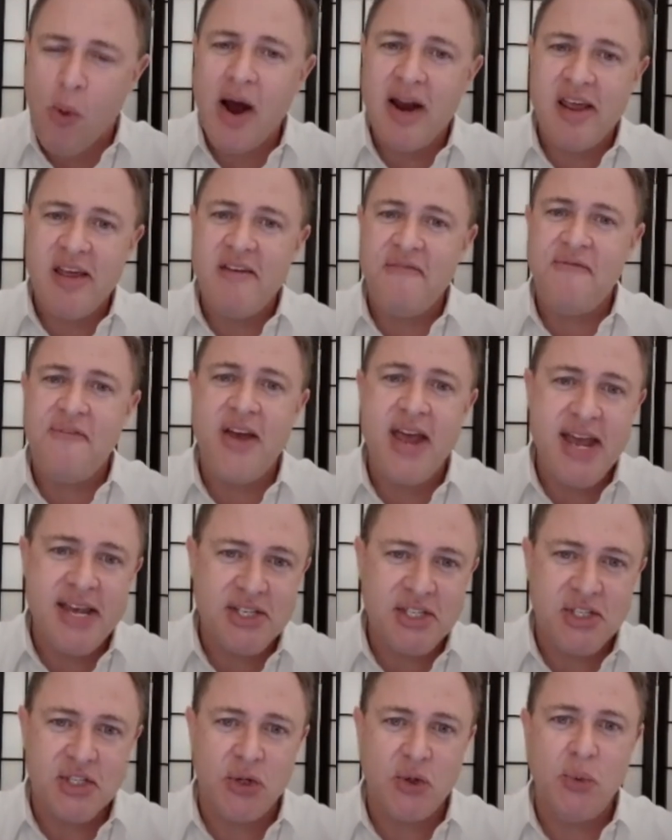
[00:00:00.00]
What if
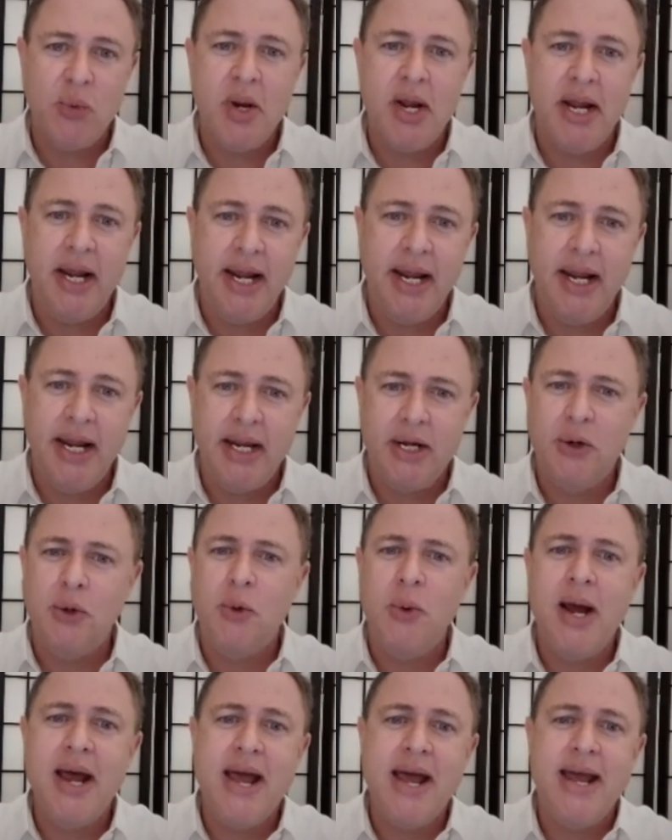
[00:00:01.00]
history
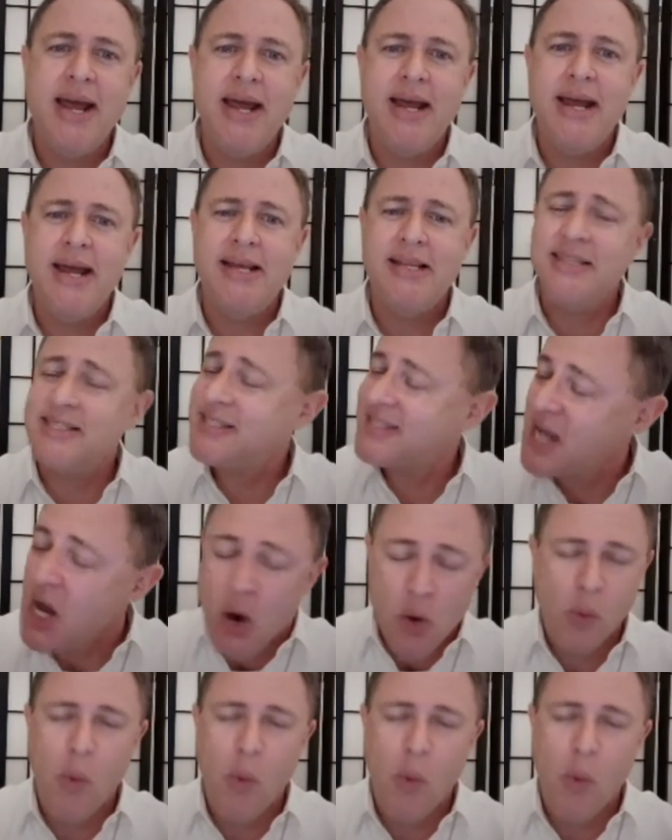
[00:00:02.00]
awaits?